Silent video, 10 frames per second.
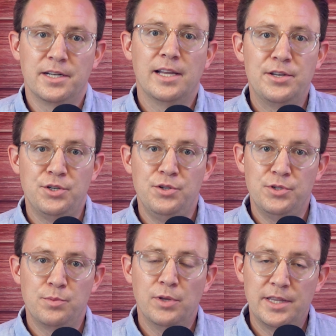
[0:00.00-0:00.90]
It allows you to
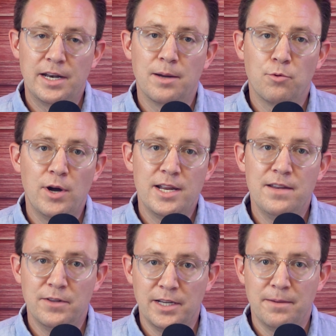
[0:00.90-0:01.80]
split that up quite
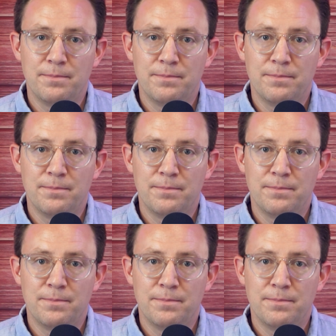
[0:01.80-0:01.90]
evenly.